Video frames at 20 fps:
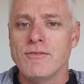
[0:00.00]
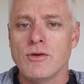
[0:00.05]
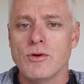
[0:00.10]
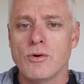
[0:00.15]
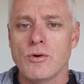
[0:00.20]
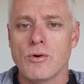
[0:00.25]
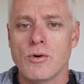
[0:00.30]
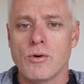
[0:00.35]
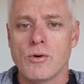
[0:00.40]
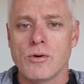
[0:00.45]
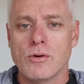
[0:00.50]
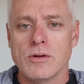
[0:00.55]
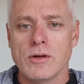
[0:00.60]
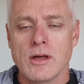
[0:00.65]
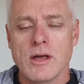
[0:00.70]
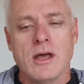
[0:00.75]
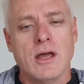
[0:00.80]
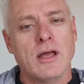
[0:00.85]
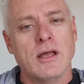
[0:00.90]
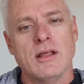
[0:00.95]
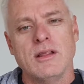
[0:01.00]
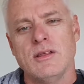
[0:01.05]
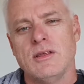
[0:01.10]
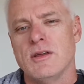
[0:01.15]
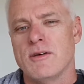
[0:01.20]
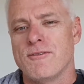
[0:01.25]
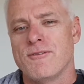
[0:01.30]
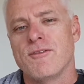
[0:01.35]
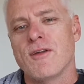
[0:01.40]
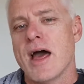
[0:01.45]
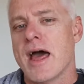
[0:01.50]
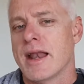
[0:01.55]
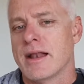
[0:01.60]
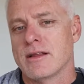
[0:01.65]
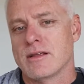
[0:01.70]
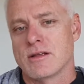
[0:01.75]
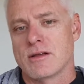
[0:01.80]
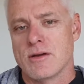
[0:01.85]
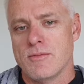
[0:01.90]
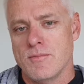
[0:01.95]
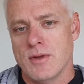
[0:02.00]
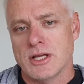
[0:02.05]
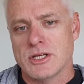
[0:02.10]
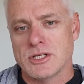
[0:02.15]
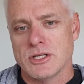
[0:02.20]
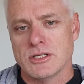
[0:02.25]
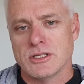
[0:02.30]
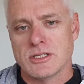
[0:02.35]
your flat commission.